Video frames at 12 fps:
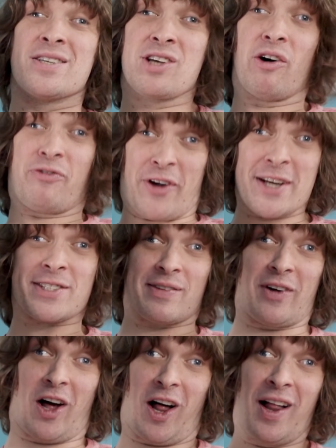So first
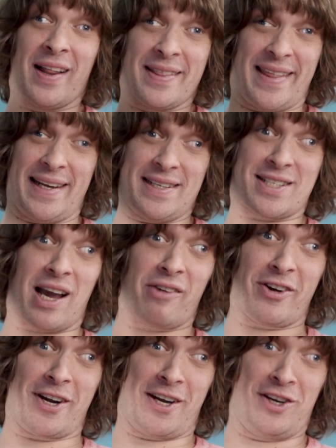of all, they
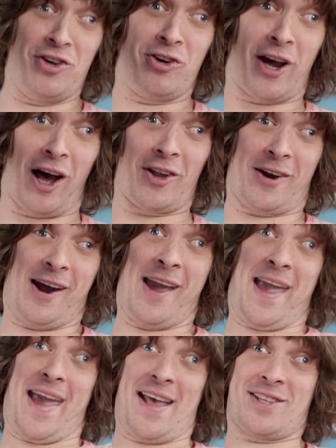discovered a new color.
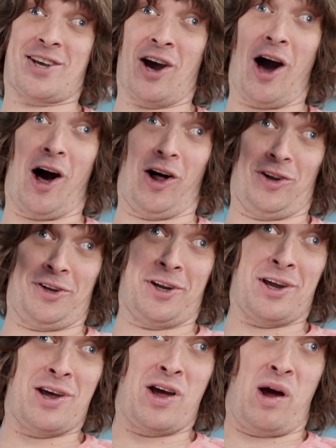It's called
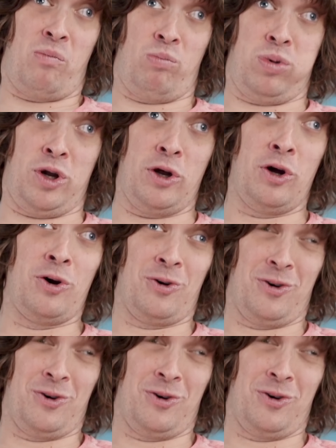blue.